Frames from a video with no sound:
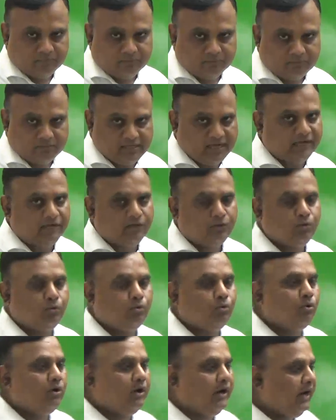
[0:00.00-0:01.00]
That to
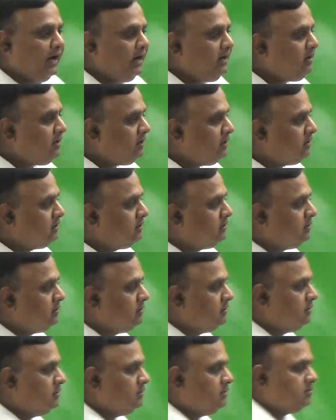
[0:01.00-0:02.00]
end
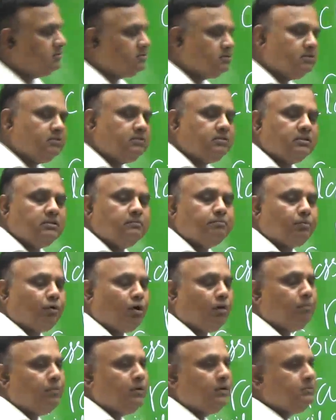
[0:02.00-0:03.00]
certain
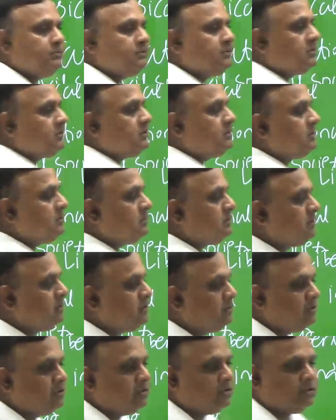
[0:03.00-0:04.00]
problems
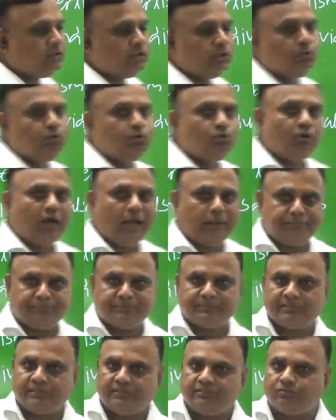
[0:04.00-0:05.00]
due to
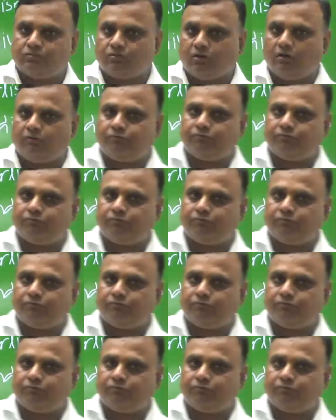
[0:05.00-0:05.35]
absence of